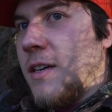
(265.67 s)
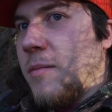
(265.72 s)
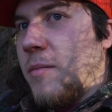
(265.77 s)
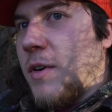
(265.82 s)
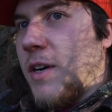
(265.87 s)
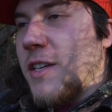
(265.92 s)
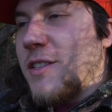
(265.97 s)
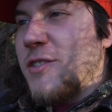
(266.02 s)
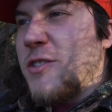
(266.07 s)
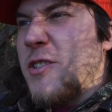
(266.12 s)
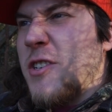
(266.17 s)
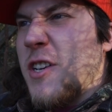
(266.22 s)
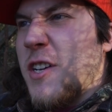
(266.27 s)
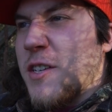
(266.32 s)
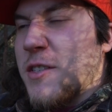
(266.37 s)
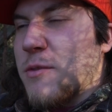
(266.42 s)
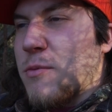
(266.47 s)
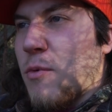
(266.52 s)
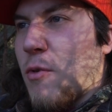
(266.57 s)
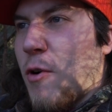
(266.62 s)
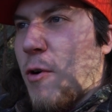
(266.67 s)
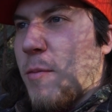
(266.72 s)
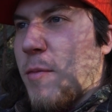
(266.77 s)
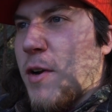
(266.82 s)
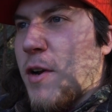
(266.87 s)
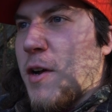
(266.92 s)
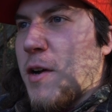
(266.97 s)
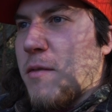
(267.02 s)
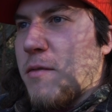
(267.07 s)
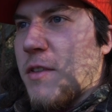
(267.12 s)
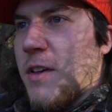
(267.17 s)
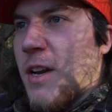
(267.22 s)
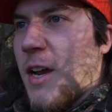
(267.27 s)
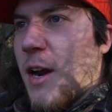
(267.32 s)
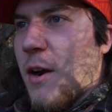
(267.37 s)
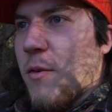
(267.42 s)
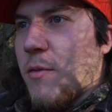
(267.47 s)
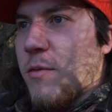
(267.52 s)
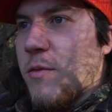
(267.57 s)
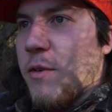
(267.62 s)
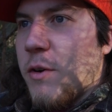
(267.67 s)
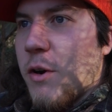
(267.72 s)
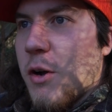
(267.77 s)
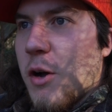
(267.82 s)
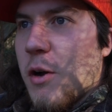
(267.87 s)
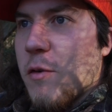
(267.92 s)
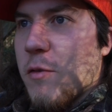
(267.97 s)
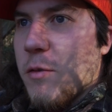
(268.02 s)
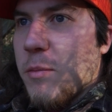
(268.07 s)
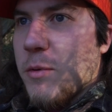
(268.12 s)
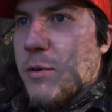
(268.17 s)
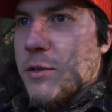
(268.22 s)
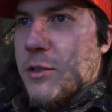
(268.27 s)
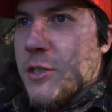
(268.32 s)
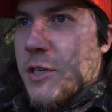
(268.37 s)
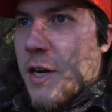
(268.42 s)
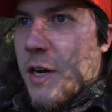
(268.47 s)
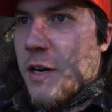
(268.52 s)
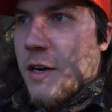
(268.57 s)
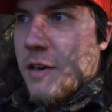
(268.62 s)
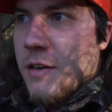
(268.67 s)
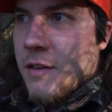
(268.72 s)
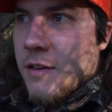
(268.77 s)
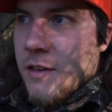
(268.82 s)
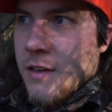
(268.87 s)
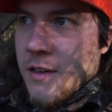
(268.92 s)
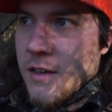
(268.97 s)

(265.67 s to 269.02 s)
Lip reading: But it's just warm enough that I don't feel comfortable sharing,